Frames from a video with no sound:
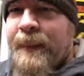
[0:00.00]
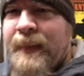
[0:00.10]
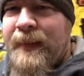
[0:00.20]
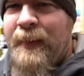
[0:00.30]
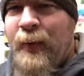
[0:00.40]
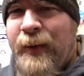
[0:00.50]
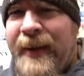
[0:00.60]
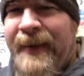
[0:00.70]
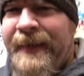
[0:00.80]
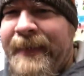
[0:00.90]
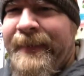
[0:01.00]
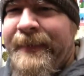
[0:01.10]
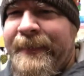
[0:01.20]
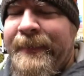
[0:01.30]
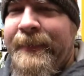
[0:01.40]
Good morning.
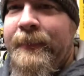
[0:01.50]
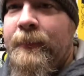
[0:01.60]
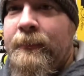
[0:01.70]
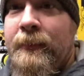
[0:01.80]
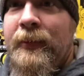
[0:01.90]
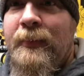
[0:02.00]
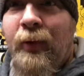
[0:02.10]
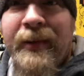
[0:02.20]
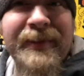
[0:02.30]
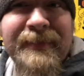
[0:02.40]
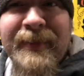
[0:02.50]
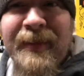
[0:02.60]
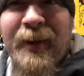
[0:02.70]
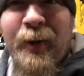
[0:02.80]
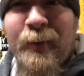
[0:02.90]
Good morning.
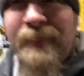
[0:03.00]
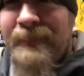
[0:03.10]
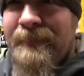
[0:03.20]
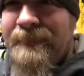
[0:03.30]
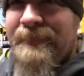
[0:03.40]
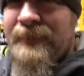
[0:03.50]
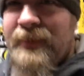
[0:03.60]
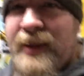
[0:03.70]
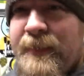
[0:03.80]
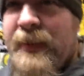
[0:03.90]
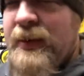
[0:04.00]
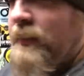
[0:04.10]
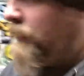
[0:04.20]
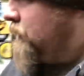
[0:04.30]
Hello. Good afternoon.